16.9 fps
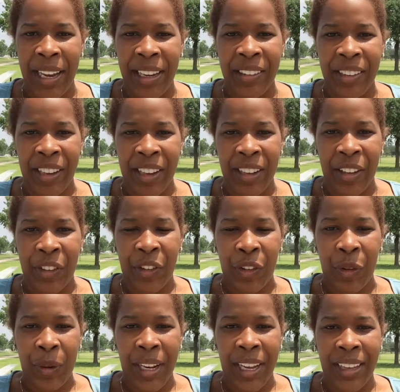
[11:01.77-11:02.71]
based on the
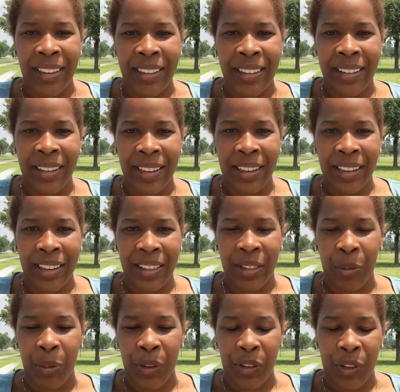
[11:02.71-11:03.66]
students'
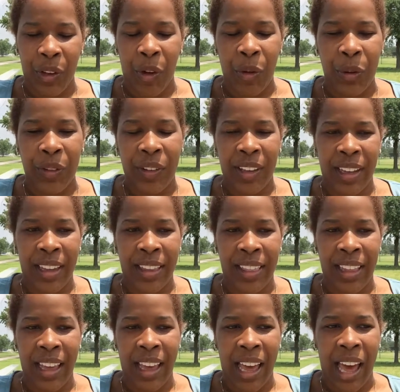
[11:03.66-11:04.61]
results
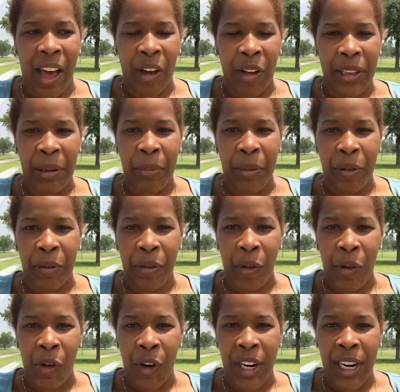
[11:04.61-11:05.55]
and how they
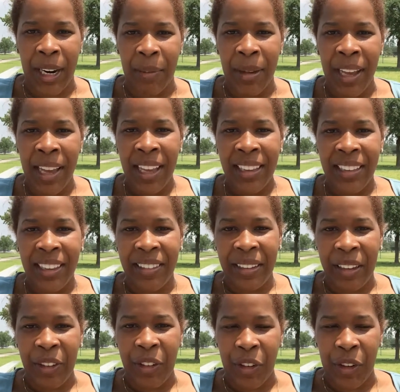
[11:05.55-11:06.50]
perform, the
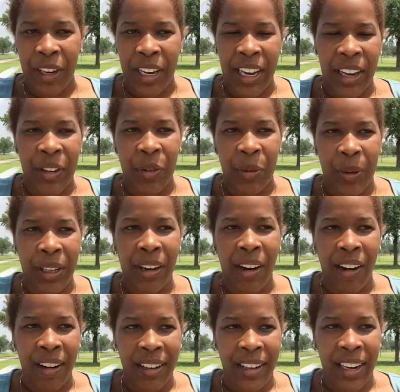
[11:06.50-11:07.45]
teacher is
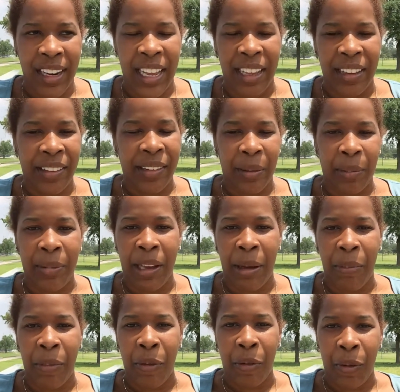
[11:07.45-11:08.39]
regarded in some
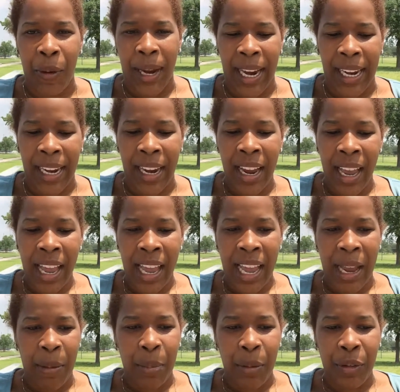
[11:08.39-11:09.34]
type of way
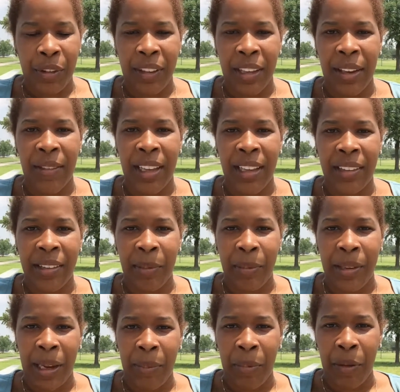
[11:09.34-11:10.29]
and perceived in
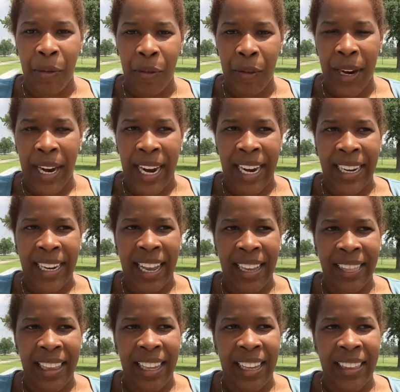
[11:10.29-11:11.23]
some type of way. And
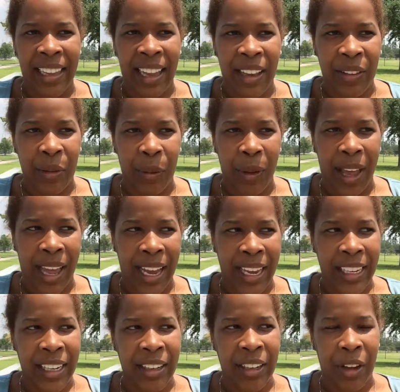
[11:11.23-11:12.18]
I think that's
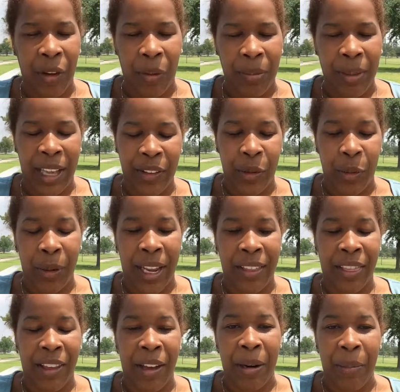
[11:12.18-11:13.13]
why, that's what I
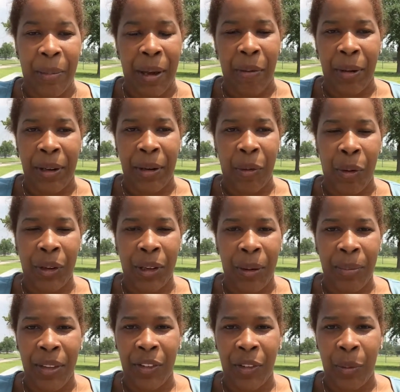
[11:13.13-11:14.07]
thought about when I woke
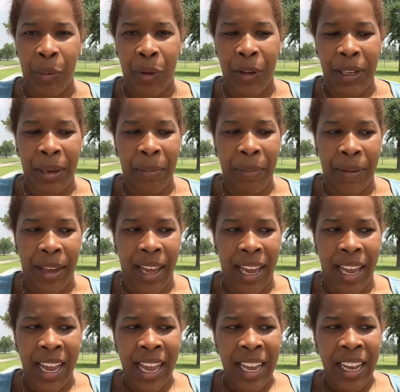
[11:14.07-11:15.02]
up this morning. But